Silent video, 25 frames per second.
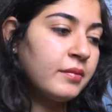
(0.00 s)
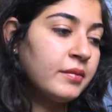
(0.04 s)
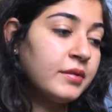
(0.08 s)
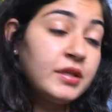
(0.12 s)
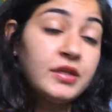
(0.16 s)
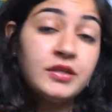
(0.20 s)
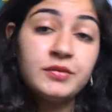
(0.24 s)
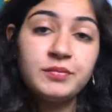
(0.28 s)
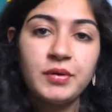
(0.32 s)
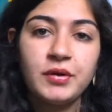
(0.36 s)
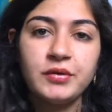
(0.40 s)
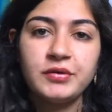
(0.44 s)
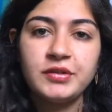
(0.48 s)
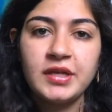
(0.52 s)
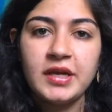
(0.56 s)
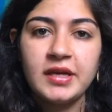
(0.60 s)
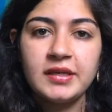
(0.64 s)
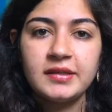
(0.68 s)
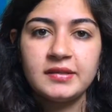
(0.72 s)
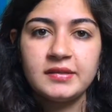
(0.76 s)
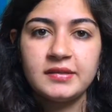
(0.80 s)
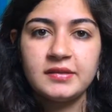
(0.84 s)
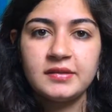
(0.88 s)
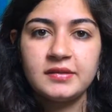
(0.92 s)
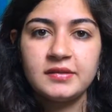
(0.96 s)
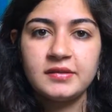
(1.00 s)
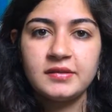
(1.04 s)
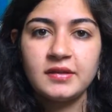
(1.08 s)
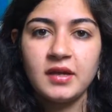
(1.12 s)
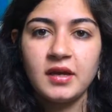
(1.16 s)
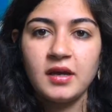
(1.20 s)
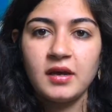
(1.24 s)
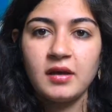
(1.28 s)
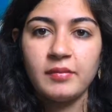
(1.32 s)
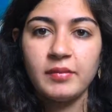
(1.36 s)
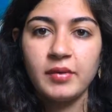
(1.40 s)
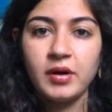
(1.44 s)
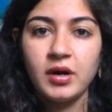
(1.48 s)
These protests
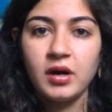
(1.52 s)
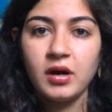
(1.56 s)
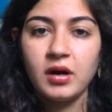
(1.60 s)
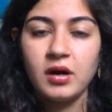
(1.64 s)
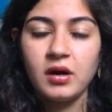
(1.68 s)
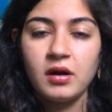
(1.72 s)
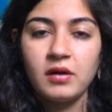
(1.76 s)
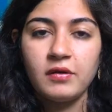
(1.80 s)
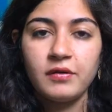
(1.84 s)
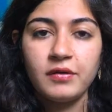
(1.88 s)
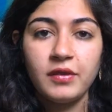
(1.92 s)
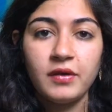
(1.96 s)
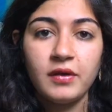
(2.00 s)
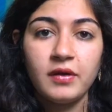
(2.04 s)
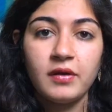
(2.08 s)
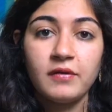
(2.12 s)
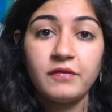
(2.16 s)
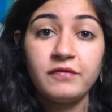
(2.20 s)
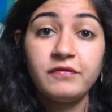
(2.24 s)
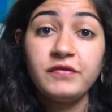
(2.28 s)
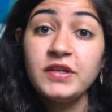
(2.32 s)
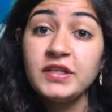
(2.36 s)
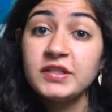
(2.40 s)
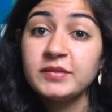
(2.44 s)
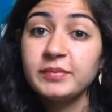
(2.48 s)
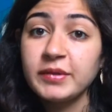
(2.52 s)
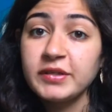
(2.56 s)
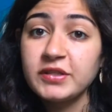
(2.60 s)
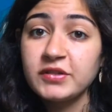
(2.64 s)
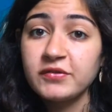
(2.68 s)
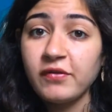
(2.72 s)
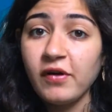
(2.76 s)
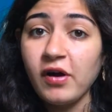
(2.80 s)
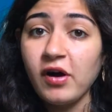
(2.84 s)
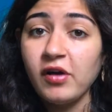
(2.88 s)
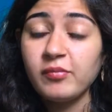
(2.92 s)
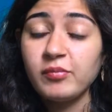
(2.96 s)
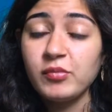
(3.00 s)
are the Fees Must
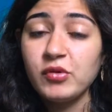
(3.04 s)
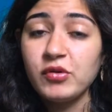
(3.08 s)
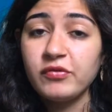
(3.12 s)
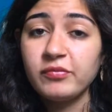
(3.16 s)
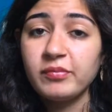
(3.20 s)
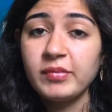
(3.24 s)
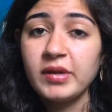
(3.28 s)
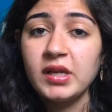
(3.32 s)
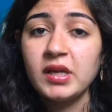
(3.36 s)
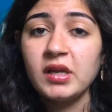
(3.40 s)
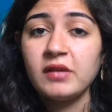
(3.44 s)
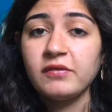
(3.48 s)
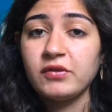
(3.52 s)
Fall movement.